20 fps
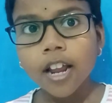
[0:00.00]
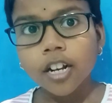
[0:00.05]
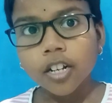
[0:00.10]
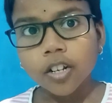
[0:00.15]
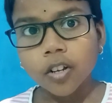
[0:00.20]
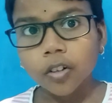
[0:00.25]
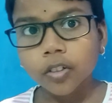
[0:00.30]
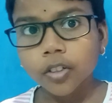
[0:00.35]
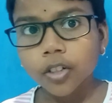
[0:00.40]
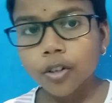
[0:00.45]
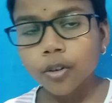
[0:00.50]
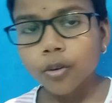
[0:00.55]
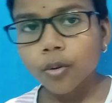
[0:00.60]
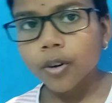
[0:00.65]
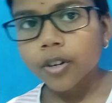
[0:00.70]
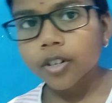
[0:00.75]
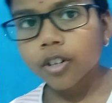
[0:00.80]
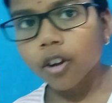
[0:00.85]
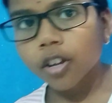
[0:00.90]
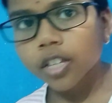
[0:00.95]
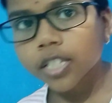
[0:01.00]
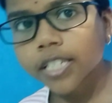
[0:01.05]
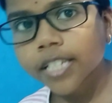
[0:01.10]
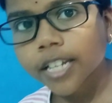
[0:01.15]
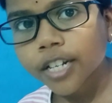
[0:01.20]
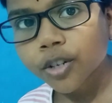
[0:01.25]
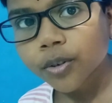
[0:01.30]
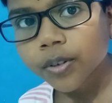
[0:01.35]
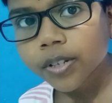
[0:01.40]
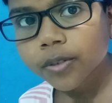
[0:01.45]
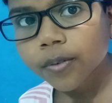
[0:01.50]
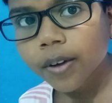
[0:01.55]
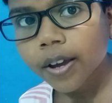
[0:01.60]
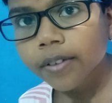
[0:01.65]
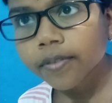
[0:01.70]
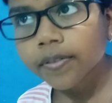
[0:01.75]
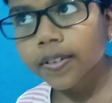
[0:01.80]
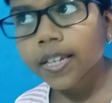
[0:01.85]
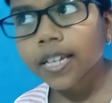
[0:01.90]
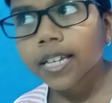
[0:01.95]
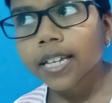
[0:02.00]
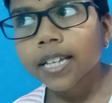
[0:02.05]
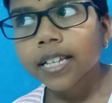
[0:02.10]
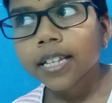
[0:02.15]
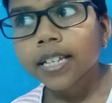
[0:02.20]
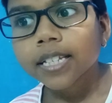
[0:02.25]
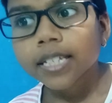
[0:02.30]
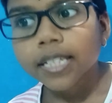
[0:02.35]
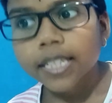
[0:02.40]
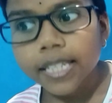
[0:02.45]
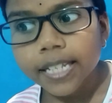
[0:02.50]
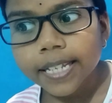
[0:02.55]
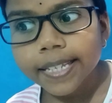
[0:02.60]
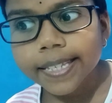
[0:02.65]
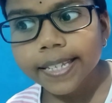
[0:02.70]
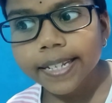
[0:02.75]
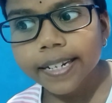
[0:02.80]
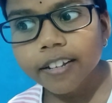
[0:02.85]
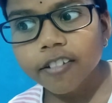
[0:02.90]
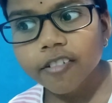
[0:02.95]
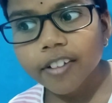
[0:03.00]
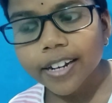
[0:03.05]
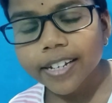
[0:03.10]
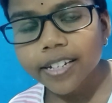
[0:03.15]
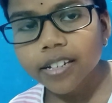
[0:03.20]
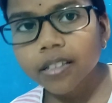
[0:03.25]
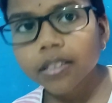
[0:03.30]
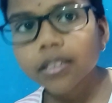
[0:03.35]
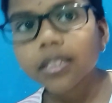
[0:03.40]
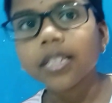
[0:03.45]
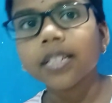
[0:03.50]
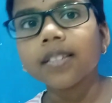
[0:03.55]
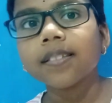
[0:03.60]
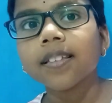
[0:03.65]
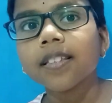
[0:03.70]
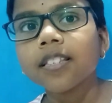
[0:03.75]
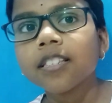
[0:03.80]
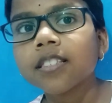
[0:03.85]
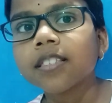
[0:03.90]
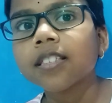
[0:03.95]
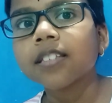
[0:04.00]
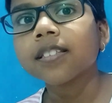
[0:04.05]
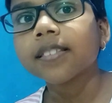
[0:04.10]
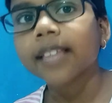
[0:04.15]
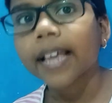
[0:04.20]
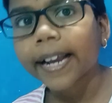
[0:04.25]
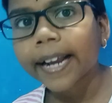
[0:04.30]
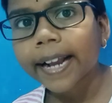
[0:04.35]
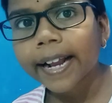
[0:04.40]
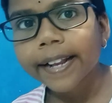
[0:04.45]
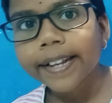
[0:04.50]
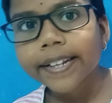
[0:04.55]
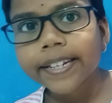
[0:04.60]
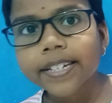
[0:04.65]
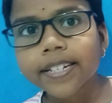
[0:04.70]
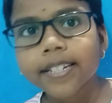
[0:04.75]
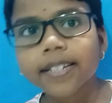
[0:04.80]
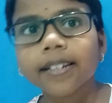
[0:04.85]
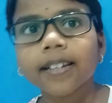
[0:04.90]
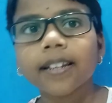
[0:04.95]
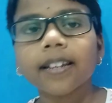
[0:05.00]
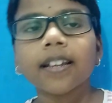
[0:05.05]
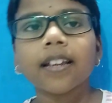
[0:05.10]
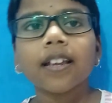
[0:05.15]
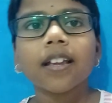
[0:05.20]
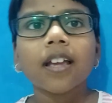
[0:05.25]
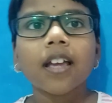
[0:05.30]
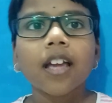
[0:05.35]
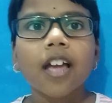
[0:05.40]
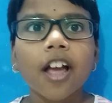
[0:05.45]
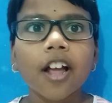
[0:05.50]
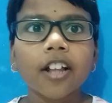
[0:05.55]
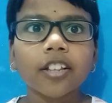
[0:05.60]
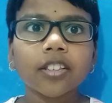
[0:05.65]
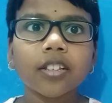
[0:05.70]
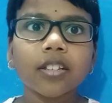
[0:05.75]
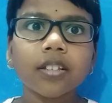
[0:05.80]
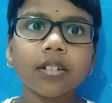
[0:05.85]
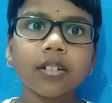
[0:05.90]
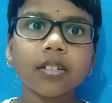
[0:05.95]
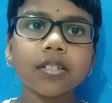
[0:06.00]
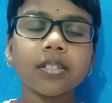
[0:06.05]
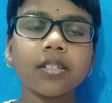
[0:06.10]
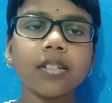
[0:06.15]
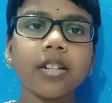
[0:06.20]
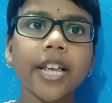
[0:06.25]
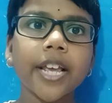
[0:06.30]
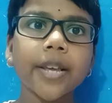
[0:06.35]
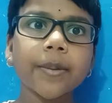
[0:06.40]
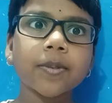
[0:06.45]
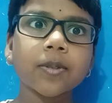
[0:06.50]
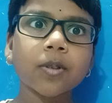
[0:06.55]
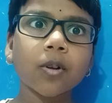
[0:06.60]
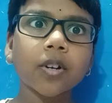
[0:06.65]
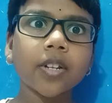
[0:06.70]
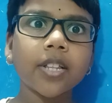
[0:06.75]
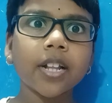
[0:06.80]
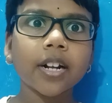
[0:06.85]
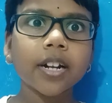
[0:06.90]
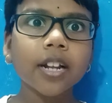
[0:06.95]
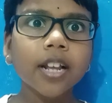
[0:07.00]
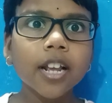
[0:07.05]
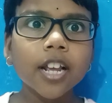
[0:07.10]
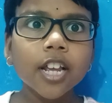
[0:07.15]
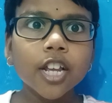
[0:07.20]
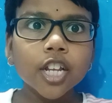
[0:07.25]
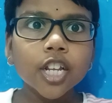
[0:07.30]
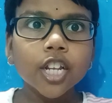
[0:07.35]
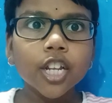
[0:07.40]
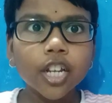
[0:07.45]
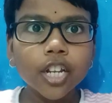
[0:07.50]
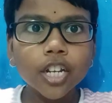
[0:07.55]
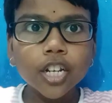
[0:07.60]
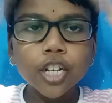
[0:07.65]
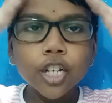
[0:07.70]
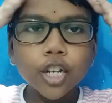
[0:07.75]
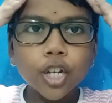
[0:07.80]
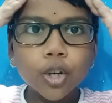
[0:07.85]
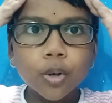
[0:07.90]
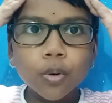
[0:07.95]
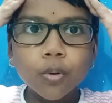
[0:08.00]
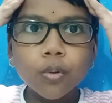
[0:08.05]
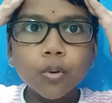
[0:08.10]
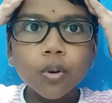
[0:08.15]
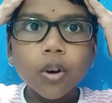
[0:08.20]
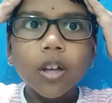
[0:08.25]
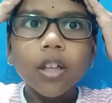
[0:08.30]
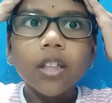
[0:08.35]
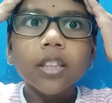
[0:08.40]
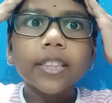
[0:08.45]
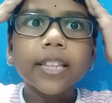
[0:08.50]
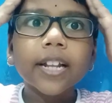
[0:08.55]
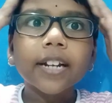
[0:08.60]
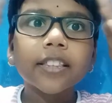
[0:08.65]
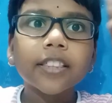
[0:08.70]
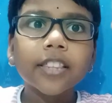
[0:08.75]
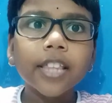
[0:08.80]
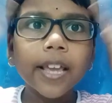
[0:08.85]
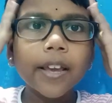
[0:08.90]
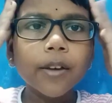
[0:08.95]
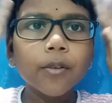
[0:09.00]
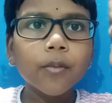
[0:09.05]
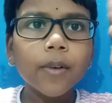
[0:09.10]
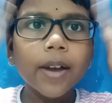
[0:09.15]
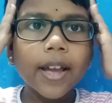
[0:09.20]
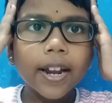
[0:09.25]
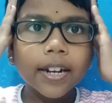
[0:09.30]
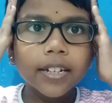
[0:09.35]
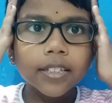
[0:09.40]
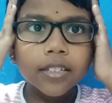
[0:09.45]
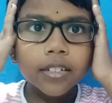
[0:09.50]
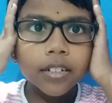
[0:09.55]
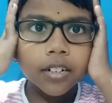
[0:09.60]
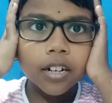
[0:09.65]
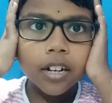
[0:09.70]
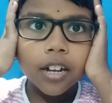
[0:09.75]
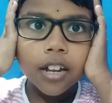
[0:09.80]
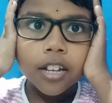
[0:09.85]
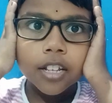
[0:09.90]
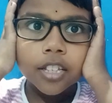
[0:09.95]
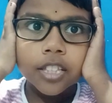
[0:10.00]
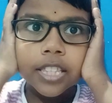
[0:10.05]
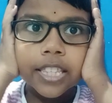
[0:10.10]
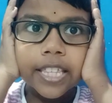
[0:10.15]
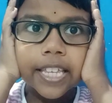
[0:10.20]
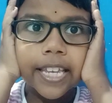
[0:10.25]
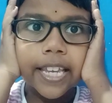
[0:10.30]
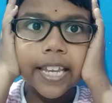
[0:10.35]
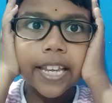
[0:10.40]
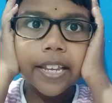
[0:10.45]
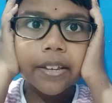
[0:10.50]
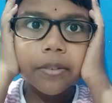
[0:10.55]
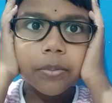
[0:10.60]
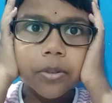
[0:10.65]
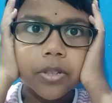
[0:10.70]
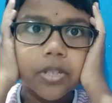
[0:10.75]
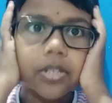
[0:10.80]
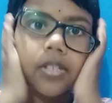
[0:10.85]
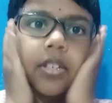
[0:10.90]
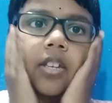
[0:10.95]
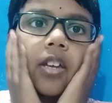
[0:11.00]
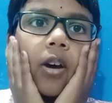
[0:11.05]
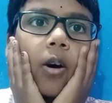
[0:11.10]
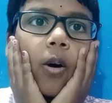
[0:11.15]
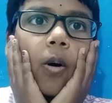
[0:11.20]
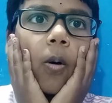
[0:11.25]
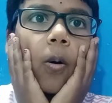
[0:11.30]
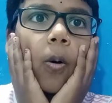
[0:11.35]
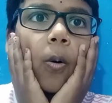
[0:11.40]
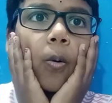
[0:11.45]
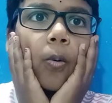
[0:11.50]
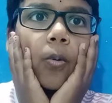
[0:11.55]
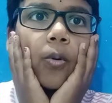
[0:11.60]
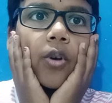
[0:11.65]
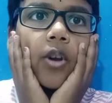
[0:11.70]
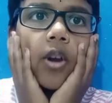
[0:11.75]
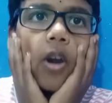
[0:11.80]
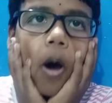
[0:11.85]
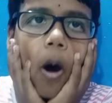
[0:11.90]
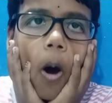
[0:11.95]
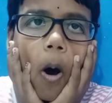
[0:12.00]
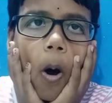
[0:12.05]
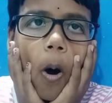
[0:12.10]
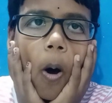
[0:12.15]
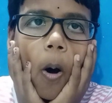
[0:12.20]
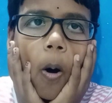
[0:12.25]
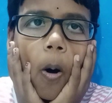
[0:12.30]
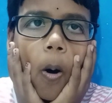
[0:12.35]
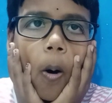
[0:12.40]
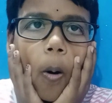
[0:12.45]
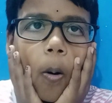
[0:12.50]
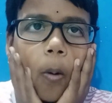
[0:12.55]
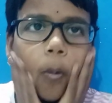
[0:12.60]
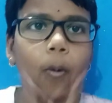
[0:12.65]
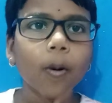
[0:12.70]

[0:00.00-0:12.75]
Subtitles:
Dr. Know-it-all said to his wife, "Listen, Gretel, this is the second." And the slaves thought that he knew that they were the thieves. Oh no!